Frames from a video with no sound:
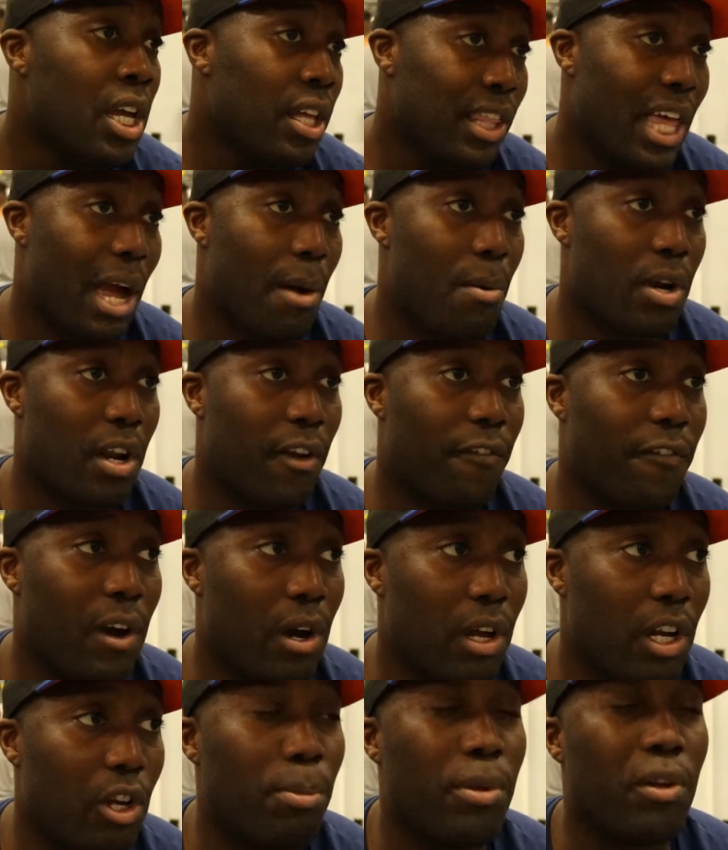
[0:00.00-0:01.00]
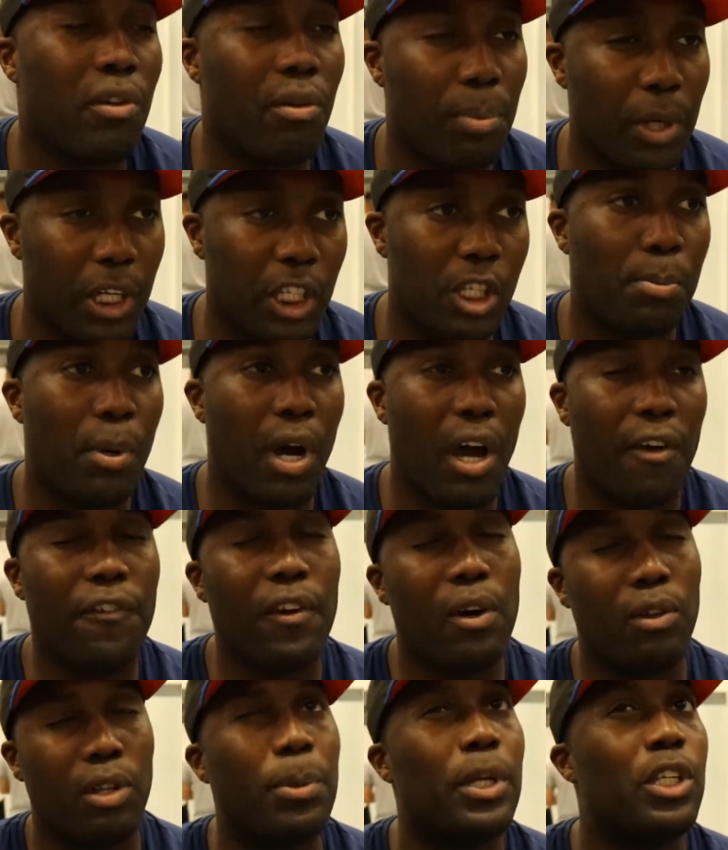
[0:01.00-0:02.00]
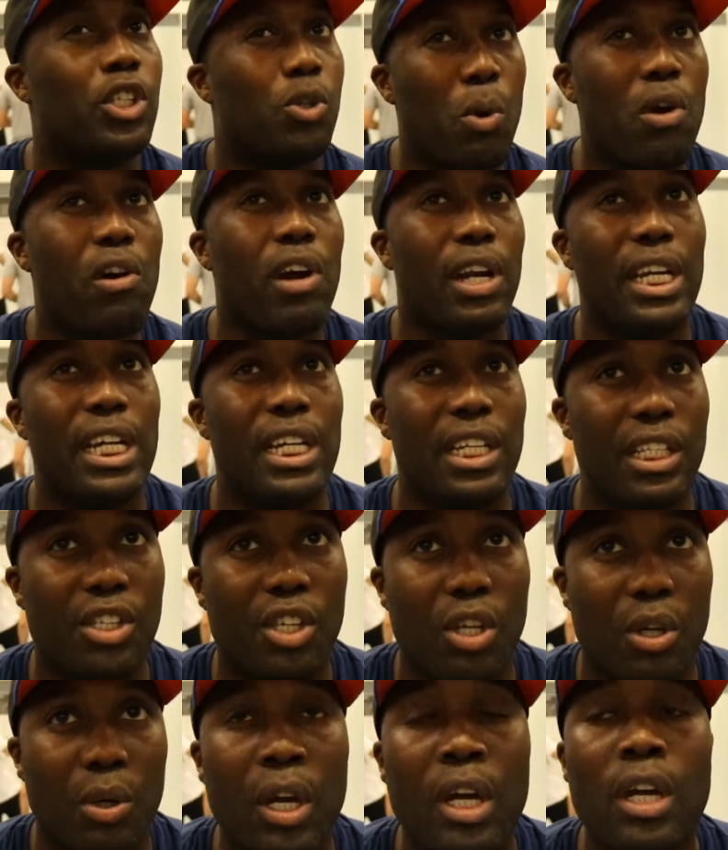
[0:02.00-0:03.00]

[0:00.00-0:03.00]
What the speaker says: That one I felt a little bit of a pinch, but I felt the pinch where I needed to.